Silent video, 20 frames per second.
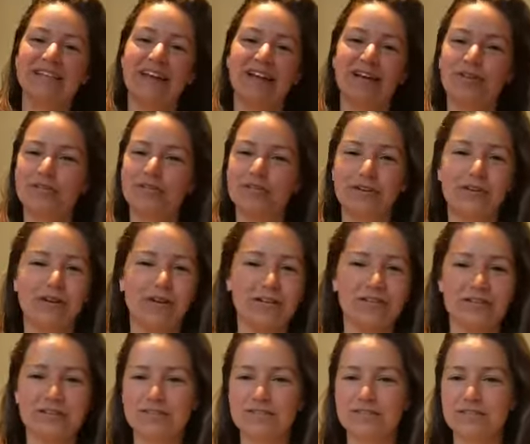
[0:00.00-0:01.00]
overall, I
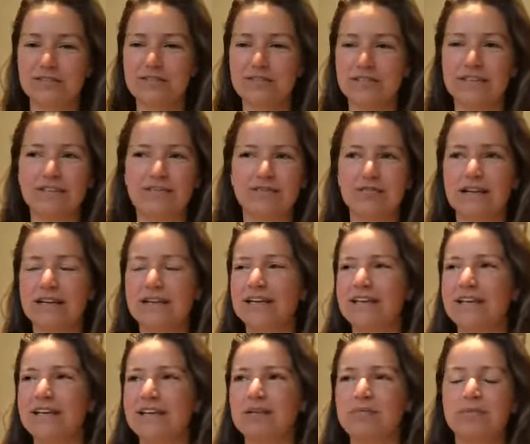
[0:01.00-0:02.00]
just feel like
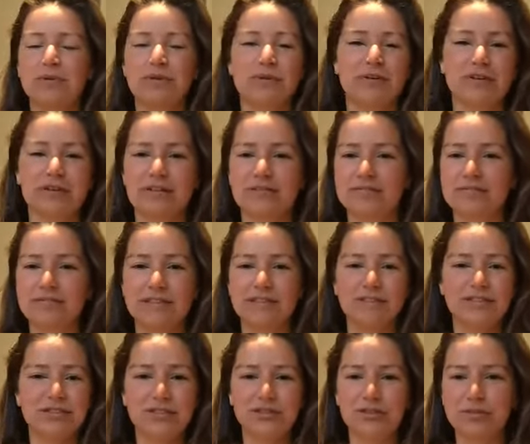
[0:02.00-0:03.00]
way more in
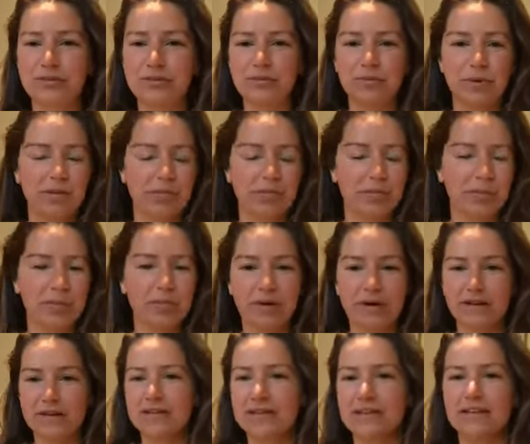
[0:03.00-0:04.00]
tune with my
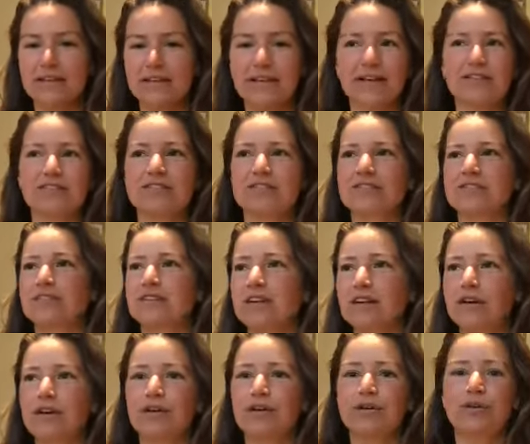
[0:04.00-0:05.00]
body. I just
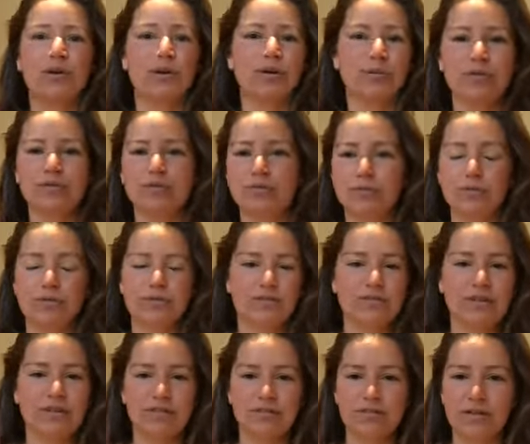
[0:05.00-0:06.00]
know what foods
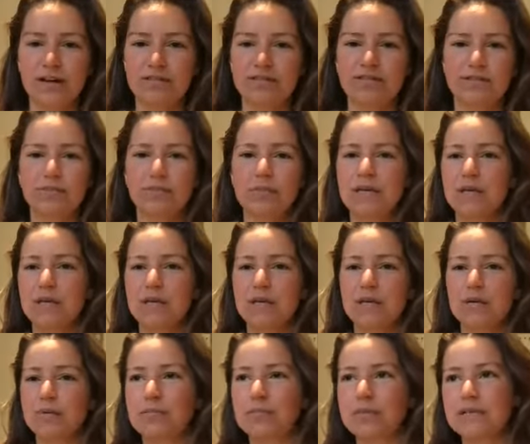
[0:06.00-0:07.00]
are right for me,
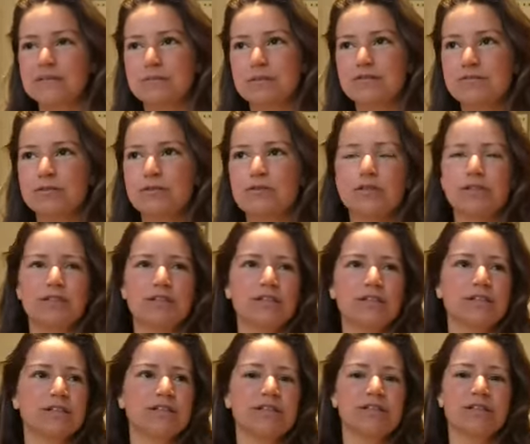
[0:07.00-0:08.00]
what makes me feel
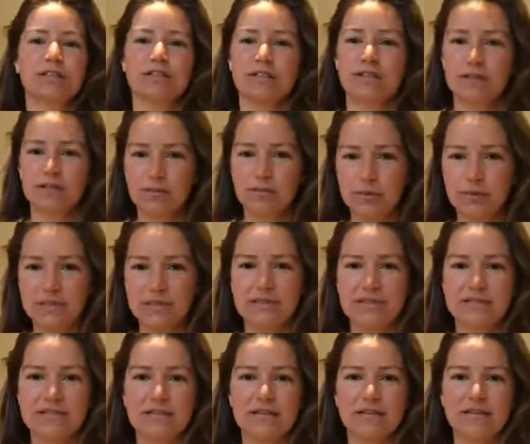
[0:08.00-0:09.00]
good, what
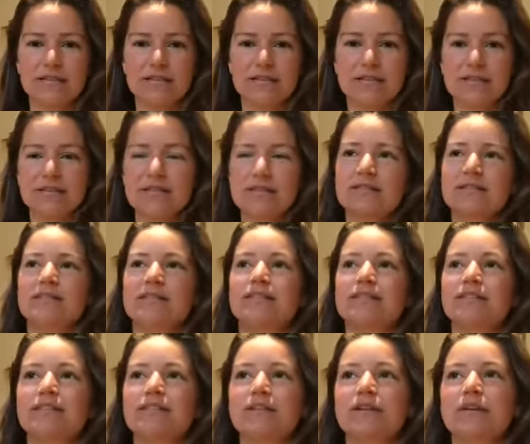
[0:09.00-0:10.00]
doesn't,
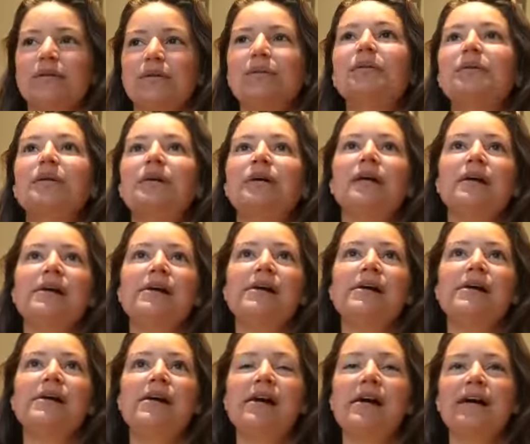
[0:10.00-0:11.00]
you know.
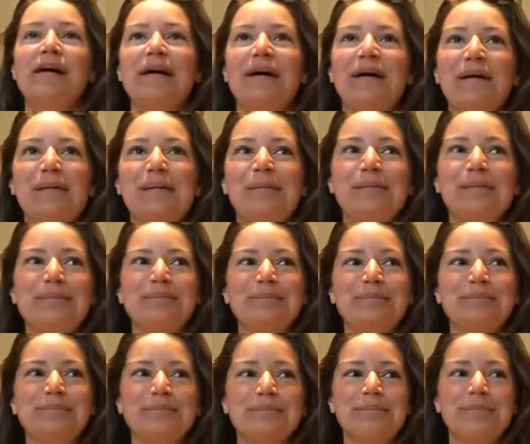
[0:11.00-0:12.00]

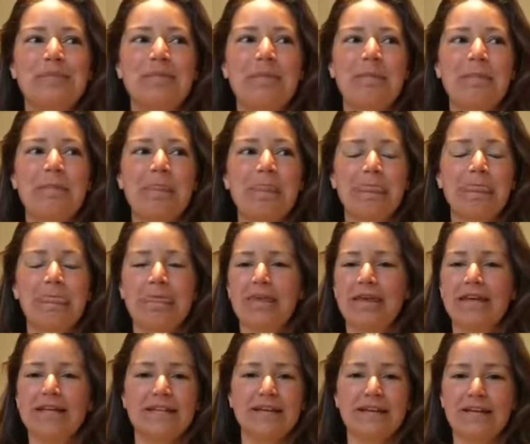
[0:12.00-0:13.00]
And
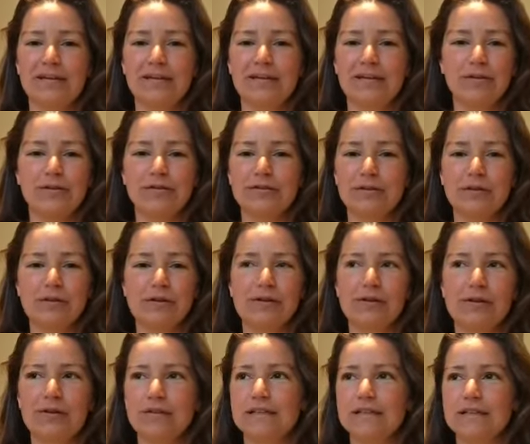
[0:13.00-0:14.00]
yeah,
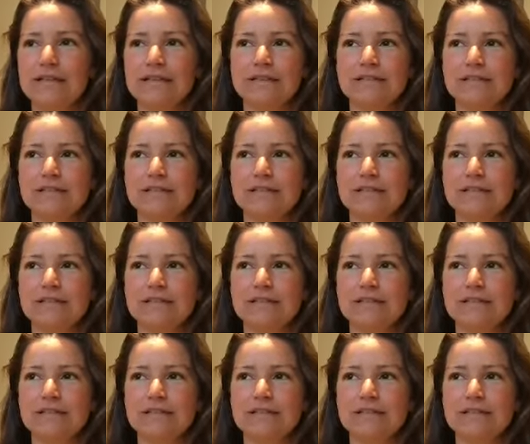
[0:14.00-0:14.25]
overall, like